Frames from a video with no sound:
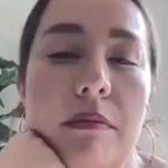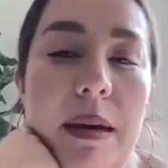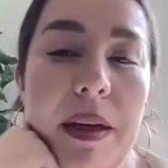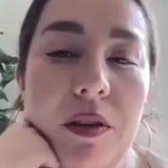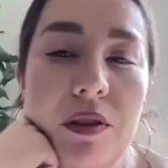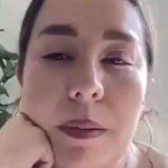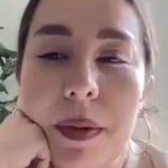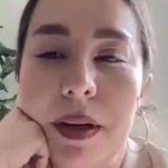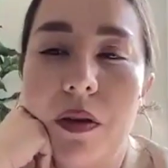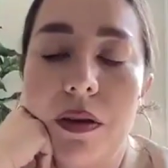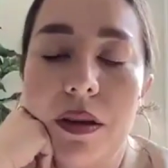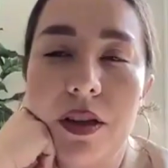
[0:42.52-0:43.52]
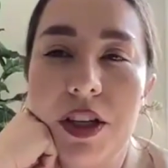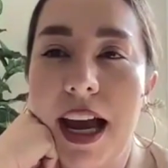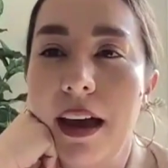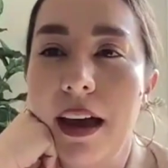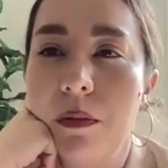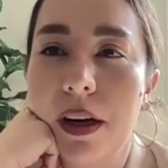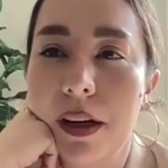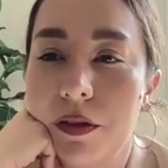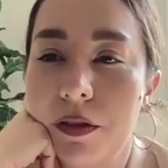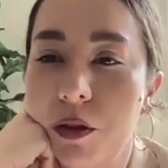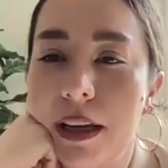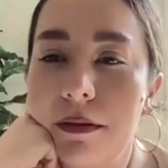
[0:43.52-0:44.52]
Maybe drop a note in the chat where you're
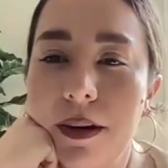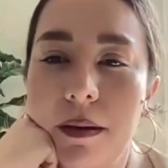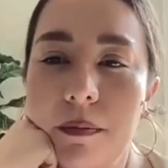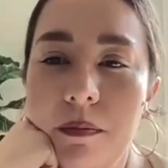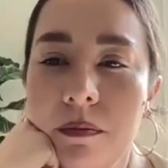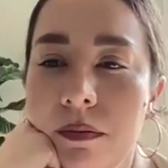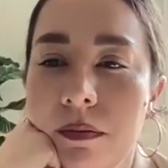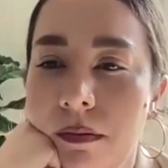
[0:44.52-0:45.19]
joining from.